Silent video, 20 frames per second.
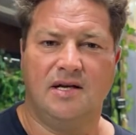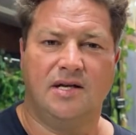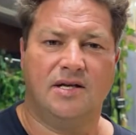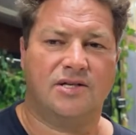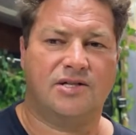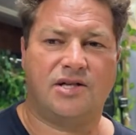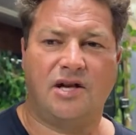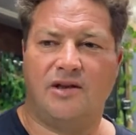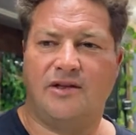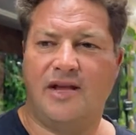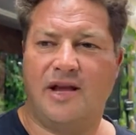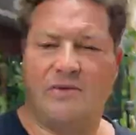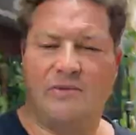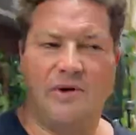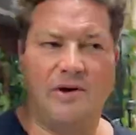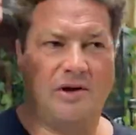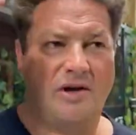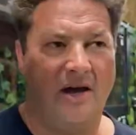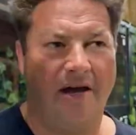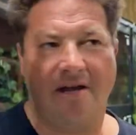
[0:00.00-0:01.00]
So that we're
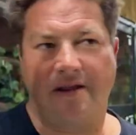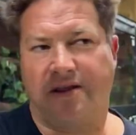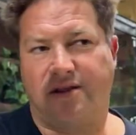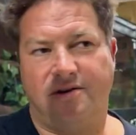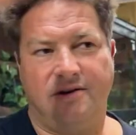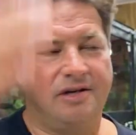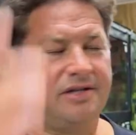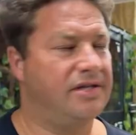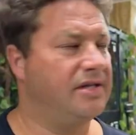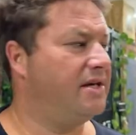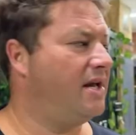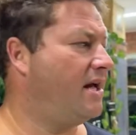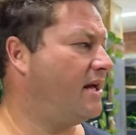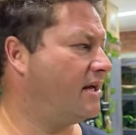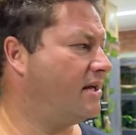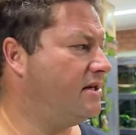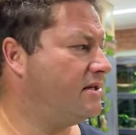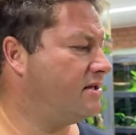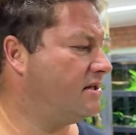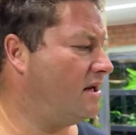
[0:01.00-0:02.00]
going through it today.
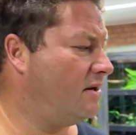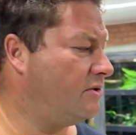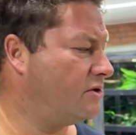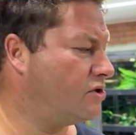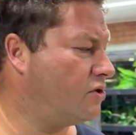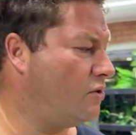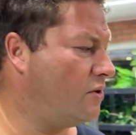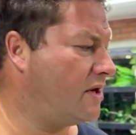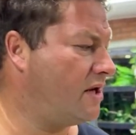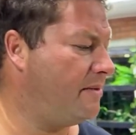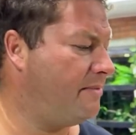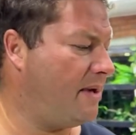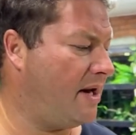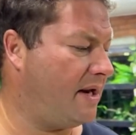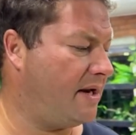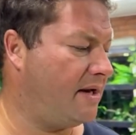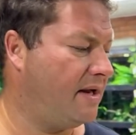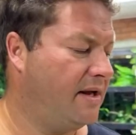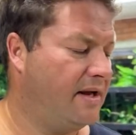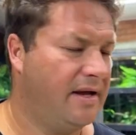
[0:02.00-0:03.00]
Kids and I were talking about
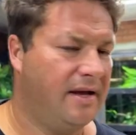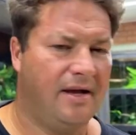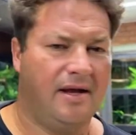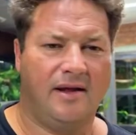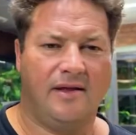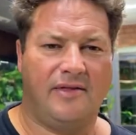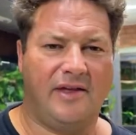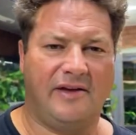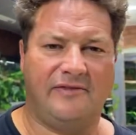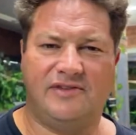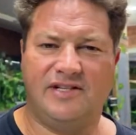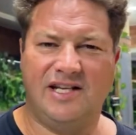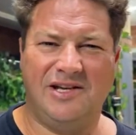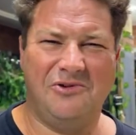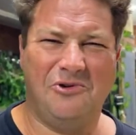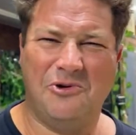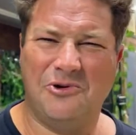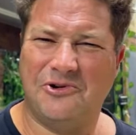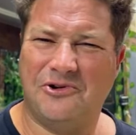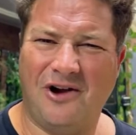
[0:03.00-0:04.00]
it. They've
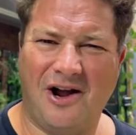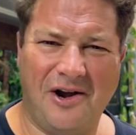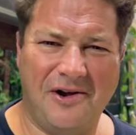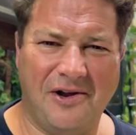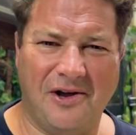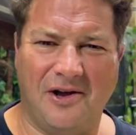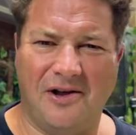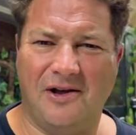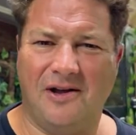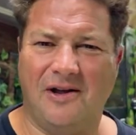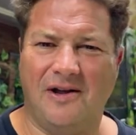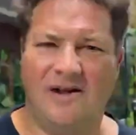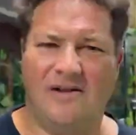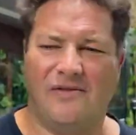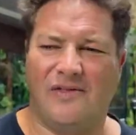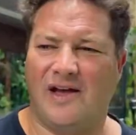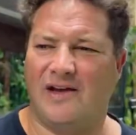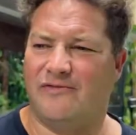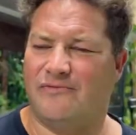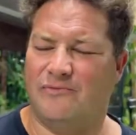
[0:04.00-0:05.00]
dehorned rhino.
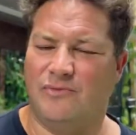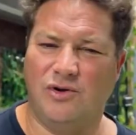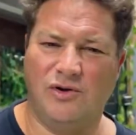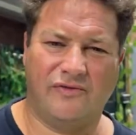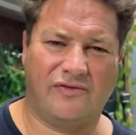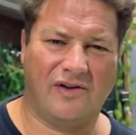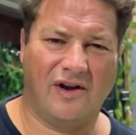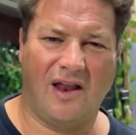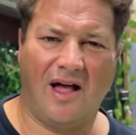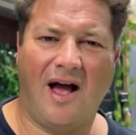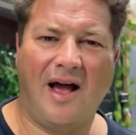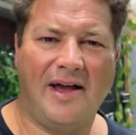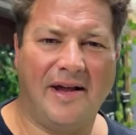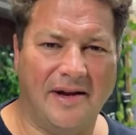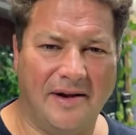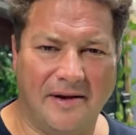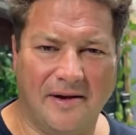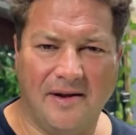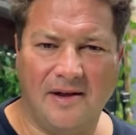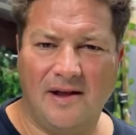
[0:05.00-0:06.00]
They've moved
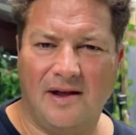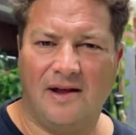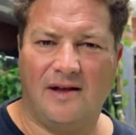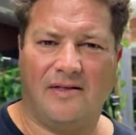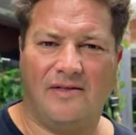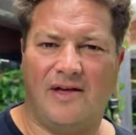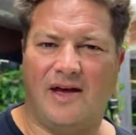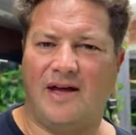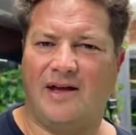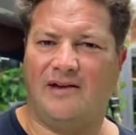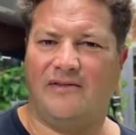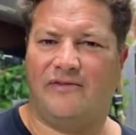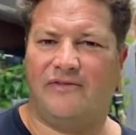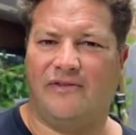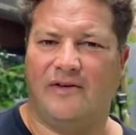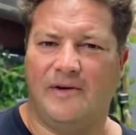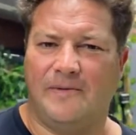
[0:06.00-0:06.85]
lion. They've